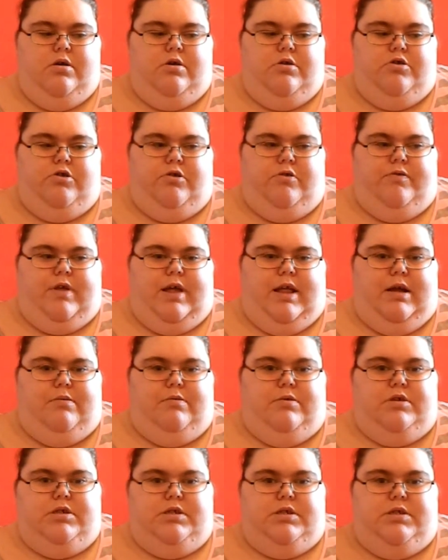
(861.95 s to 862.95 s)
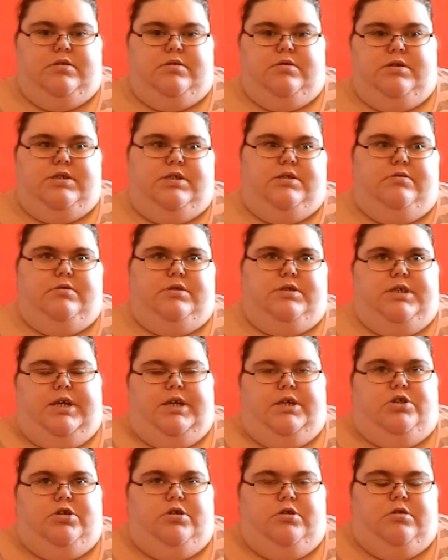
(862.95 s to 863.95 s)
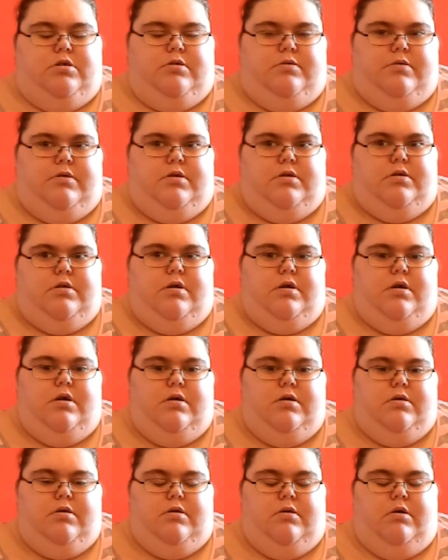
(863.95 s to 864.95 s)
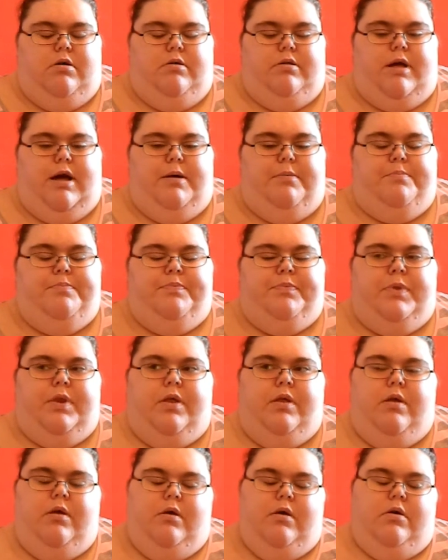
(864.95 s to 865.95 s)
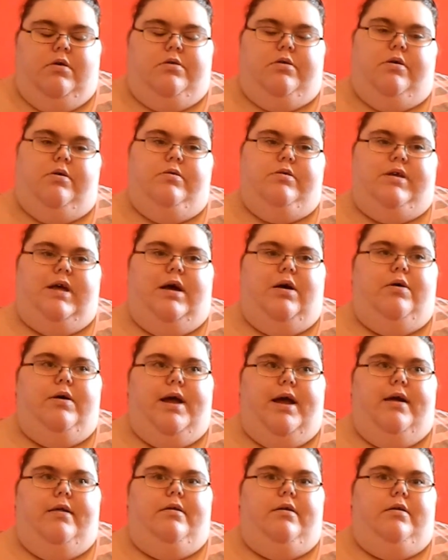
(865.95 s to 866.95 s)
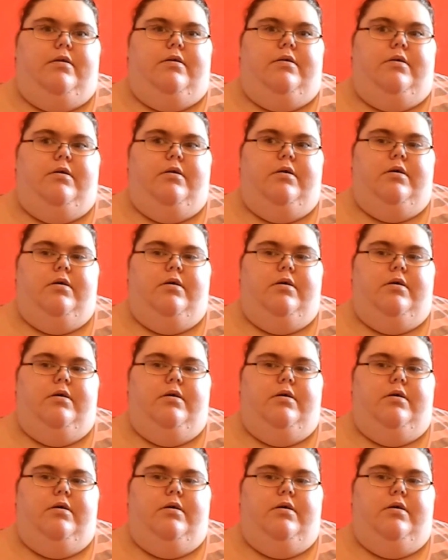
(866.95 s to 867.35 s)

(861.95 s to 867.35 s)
stuff like that. We'll still see each other and all that. So I was like, okay then.